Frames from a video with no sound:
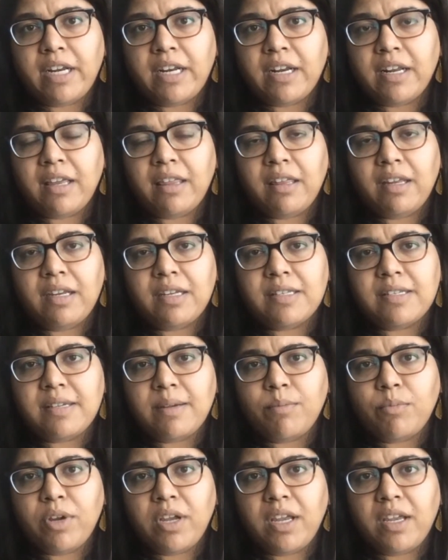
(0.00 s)
And I think in
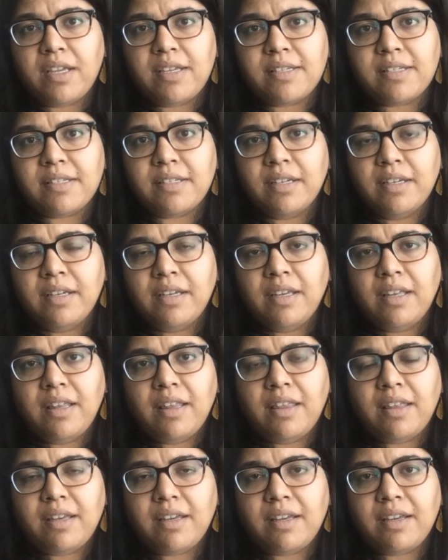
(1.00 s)
some ways
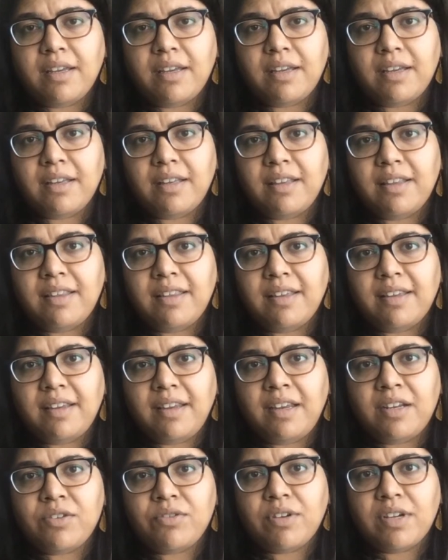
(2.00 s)
the
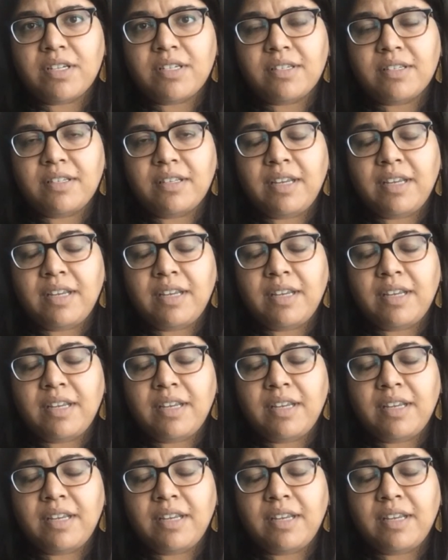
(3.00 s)
interest,